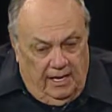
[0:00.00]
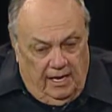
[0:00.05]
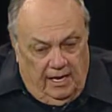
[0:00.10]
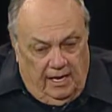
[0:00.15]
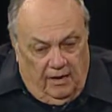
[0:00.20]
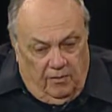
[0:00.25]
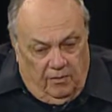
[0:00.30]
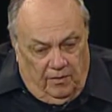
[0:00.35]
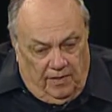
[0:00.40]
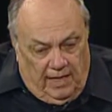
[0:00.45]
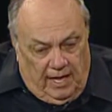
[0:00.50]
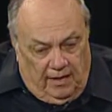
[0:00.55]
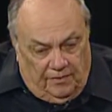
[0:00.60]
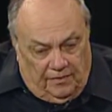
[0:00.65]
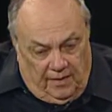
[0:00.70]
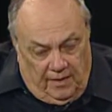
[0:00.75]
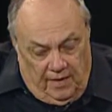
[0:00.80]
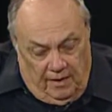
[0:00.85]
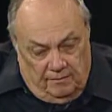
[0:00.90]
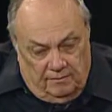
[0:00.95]
And without
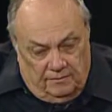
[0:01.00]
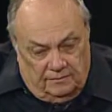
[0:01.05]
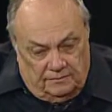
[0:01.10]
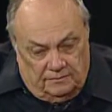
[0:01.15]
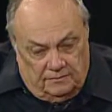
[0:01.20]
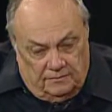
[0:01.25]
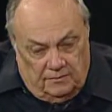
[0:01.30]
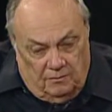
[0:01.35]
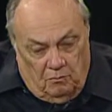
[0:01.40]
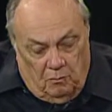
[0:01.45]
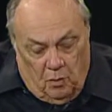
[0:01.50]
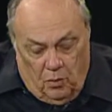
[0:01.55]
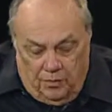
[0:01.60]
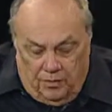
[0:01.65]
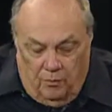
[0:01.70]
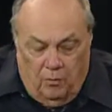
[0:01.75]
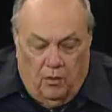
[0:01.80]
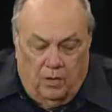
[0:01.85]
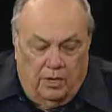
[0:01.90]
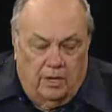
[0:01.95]
them, more
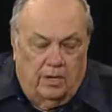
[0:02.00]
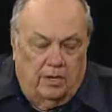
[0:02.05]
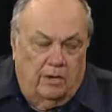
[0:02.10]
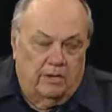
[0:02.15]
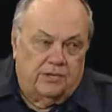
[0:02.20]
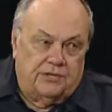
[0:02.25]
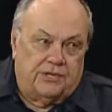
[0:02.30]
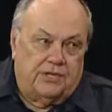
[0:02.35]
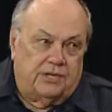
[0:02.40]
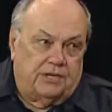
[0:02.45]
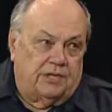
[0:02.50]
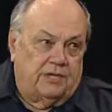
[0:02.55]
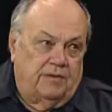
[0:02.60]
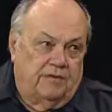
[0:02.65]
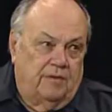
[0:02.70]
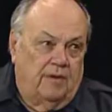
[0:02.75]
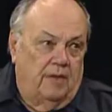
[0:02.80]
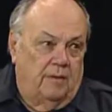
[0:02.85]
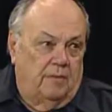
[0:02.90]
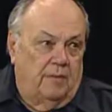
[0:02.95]
than
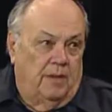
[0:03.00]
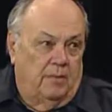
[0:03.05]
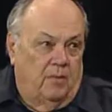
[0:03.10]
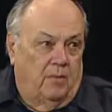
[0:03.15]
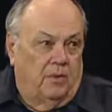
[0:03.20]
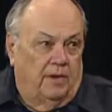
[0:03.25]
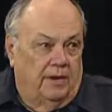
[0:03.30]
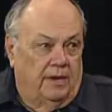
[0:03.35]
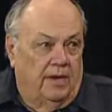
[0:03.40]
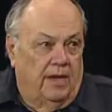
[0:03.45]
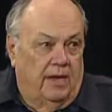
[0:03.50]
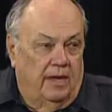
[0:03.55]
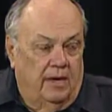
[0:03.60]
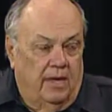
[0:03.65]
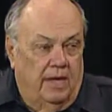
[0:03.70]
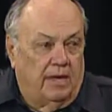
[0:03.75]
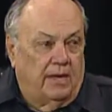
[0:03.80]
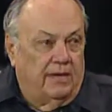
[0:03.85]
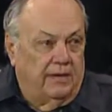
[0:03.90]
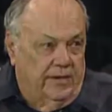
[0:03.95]
165 people would have died, I
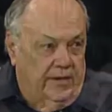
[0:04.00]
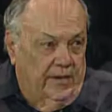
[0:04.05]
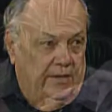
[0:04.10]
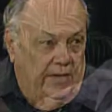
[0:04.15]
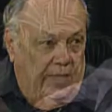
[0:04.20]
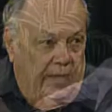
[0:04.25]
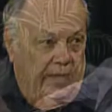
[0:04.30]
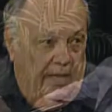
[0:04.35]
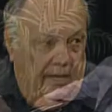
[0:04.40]
can tell you that.